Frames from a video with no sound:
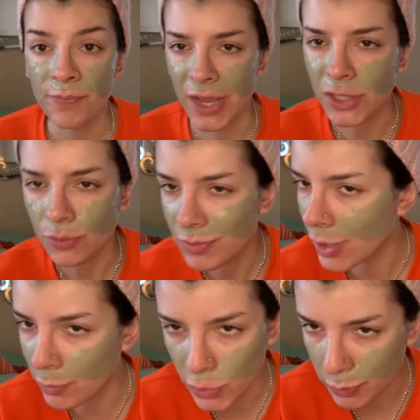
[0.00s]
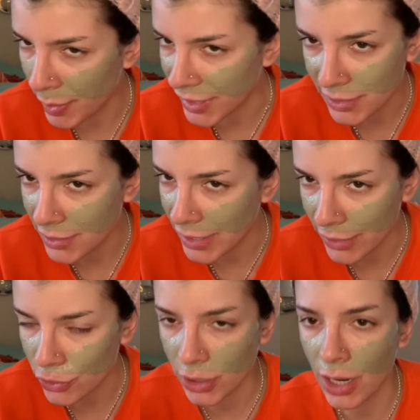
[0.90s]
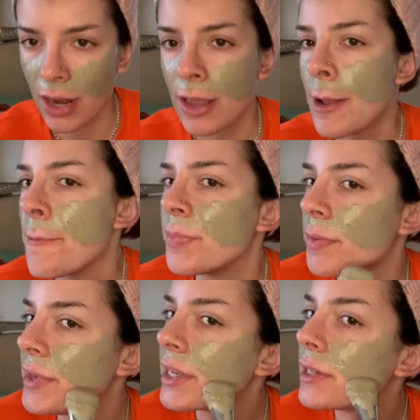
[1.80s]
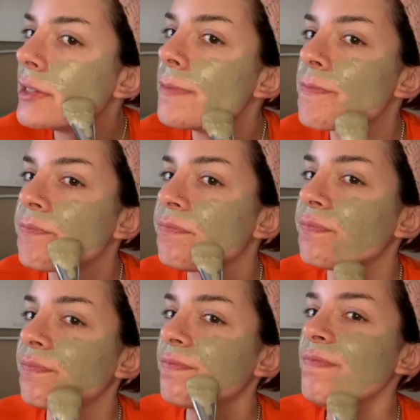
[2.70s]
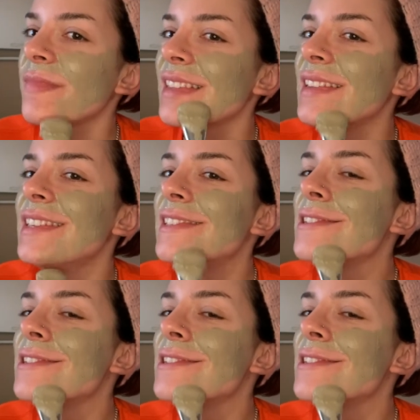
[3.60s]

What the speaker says: That's the most Pisces-ass shit, because it's the